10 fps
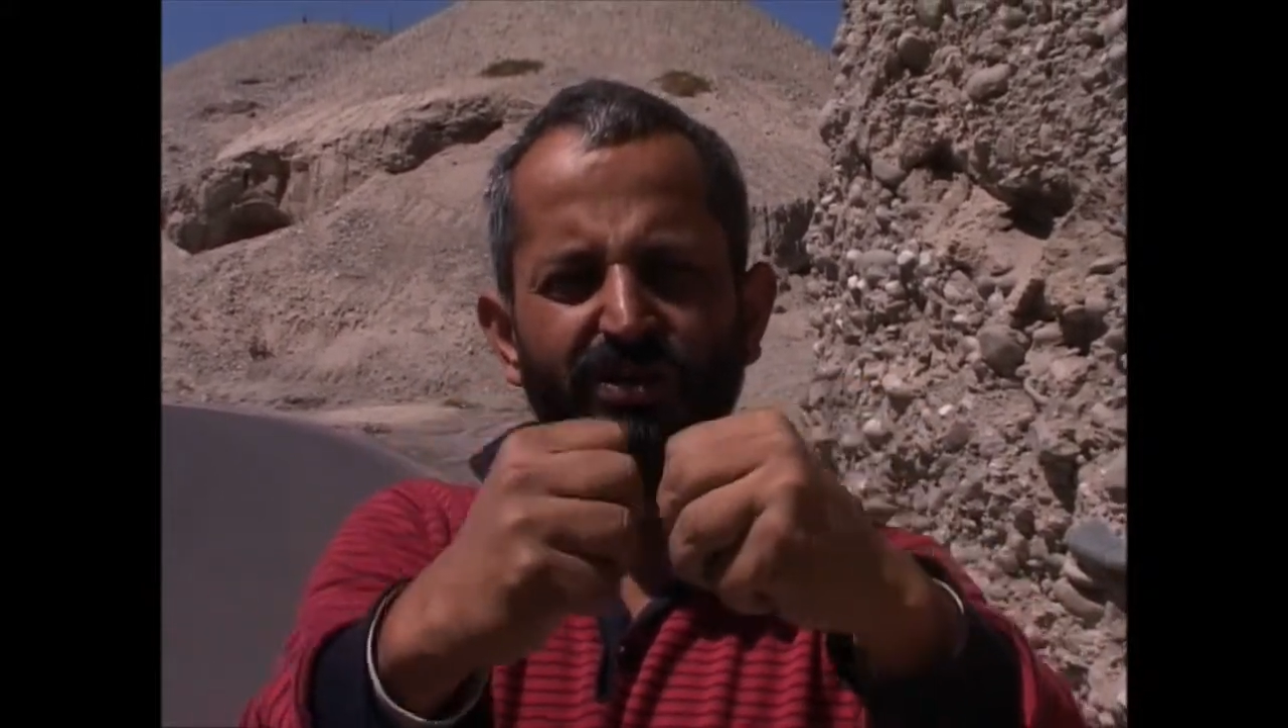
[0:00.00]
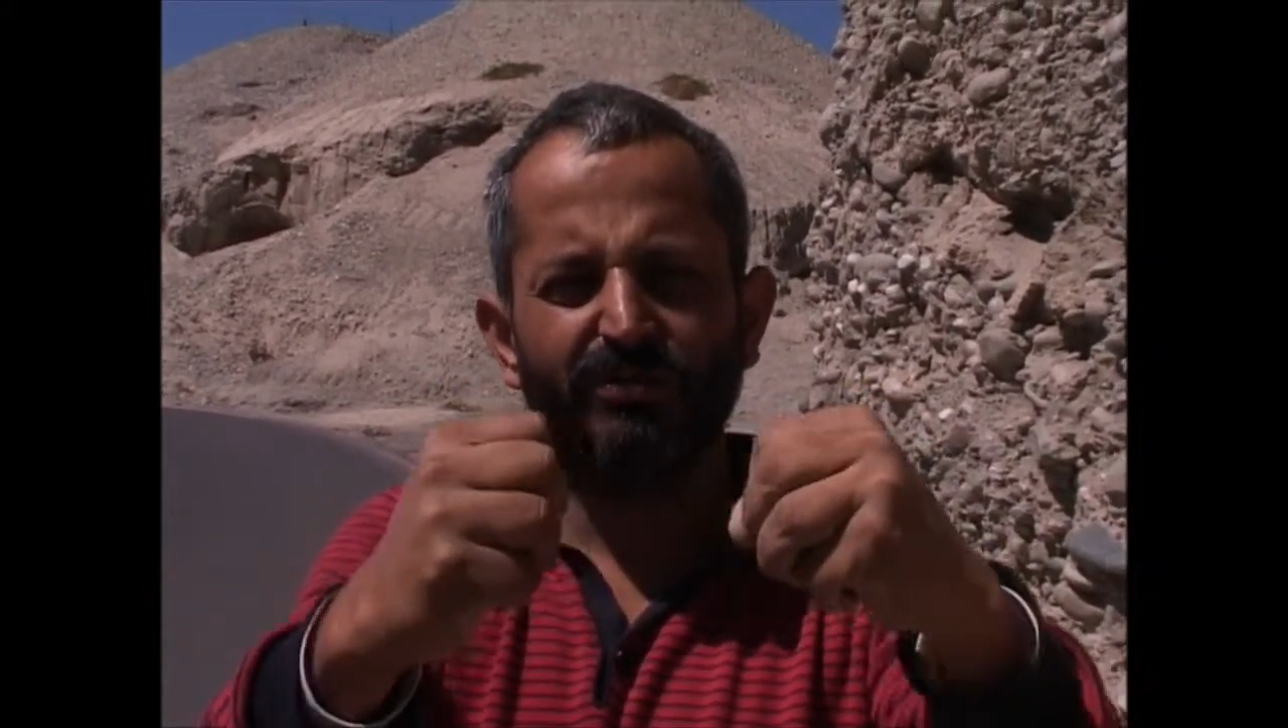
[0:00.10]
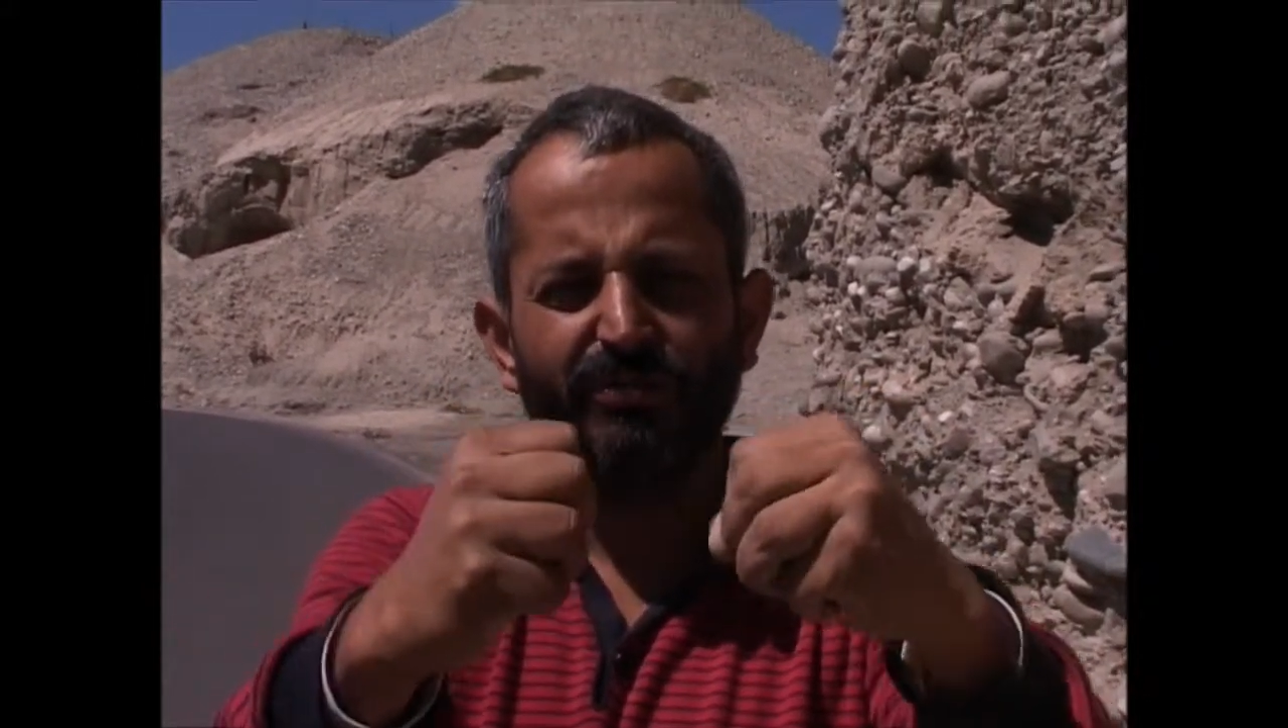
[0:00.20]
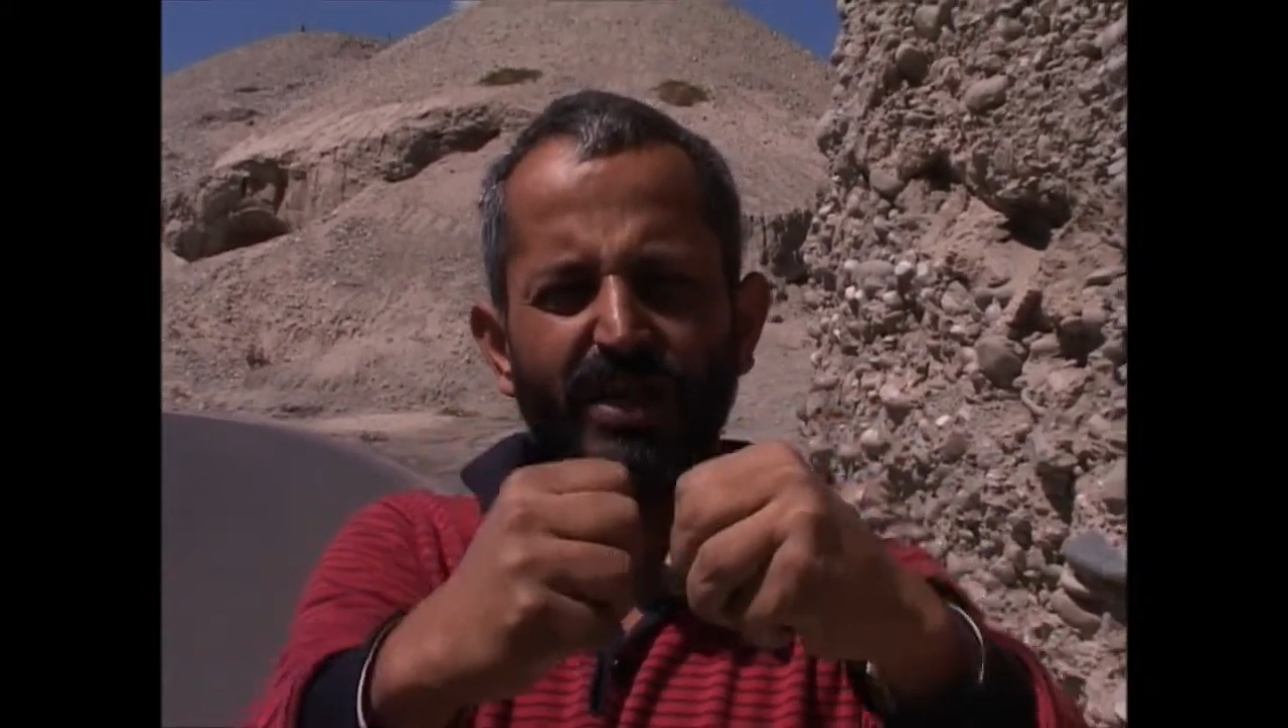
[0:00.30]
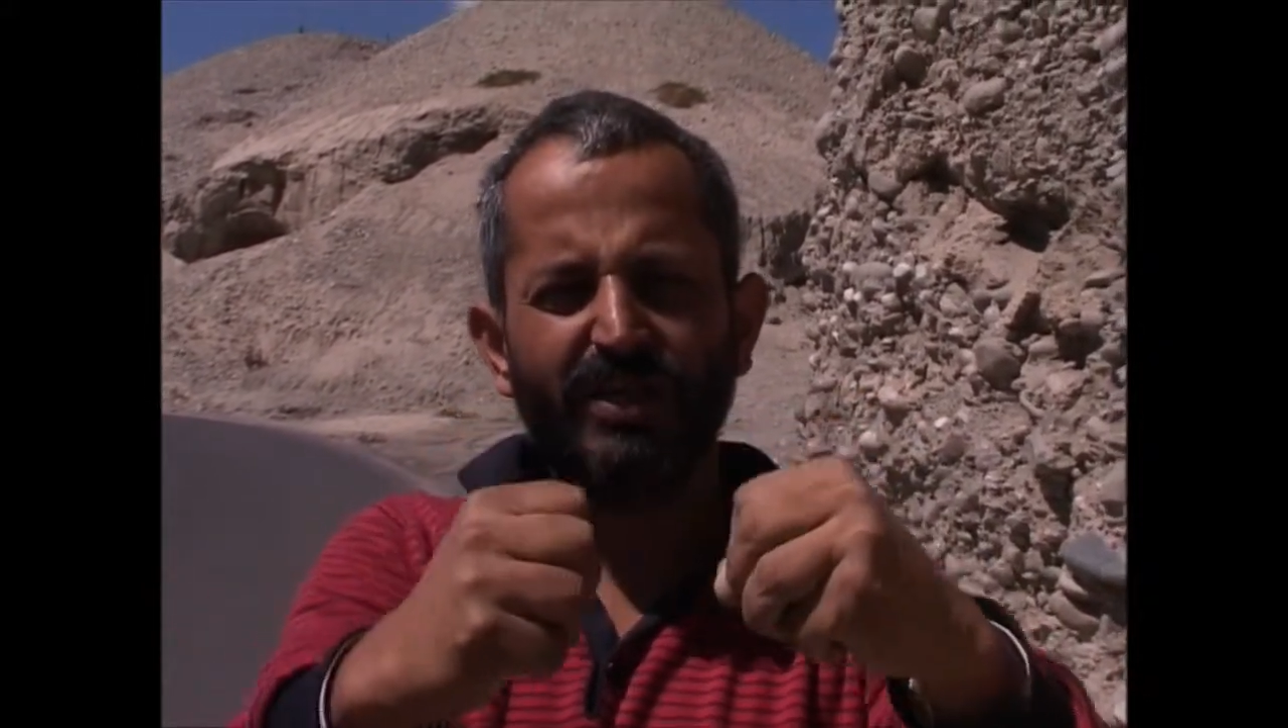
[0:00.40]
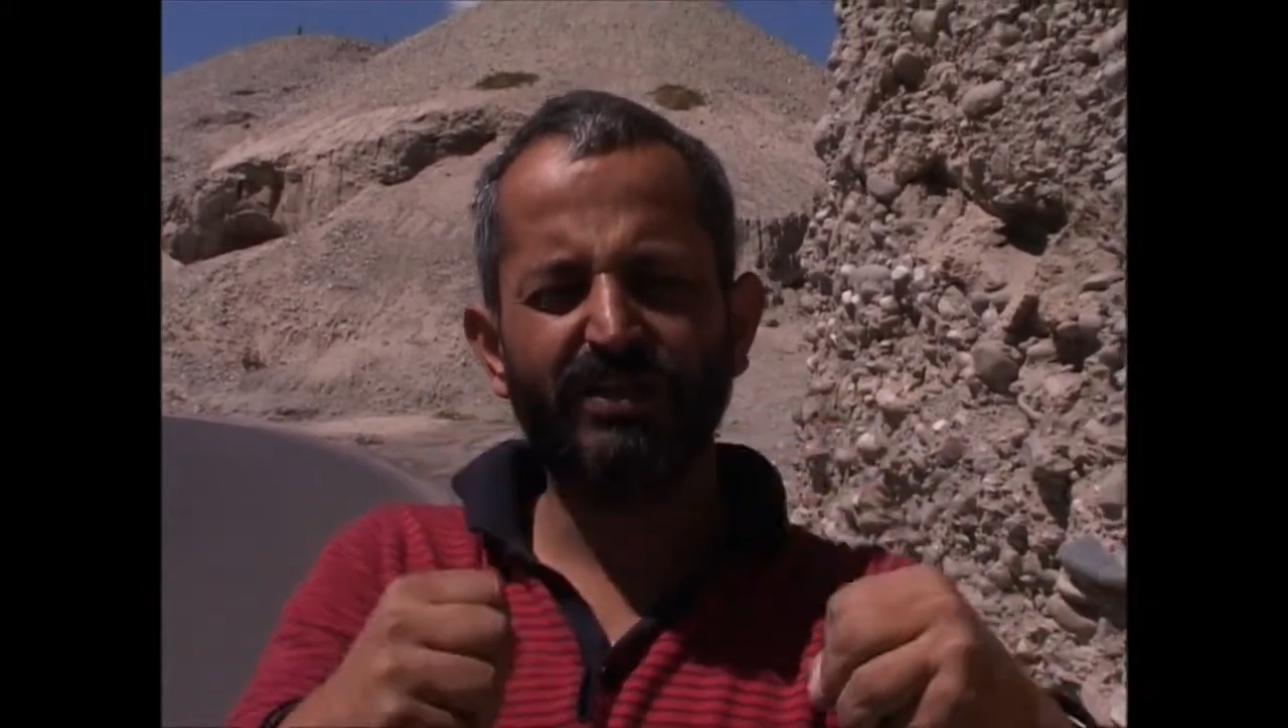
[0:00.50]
make